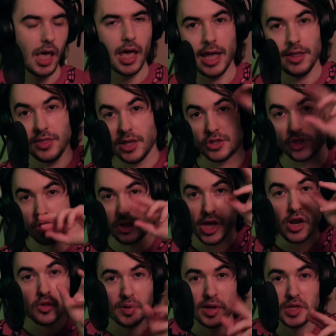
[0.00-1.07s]
And those
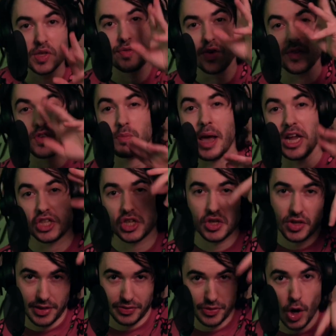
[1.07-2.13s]
little bits of information
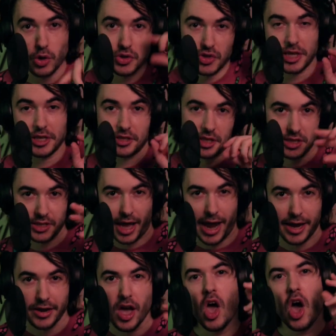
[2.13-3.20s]
that those things
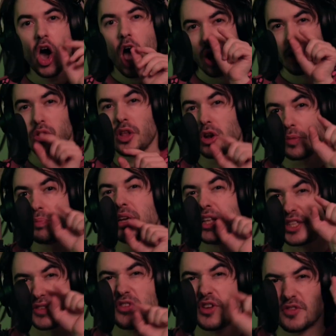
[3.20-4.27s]
contain are little
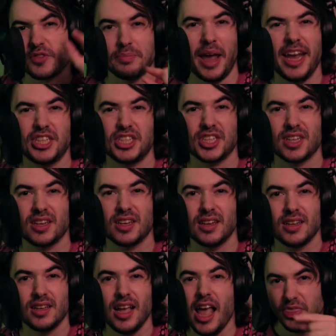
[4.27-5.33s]
bits of information.
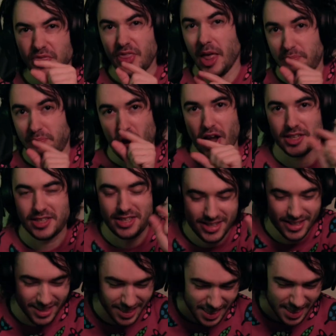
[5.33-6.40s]
The
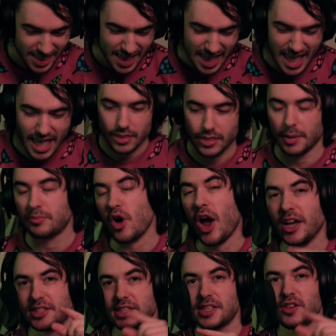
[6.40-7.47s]

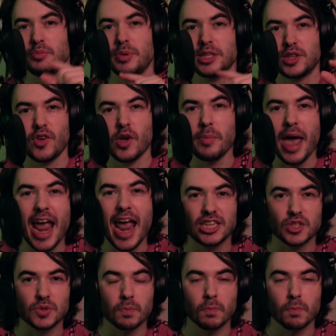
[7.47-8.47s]
process little bits of information.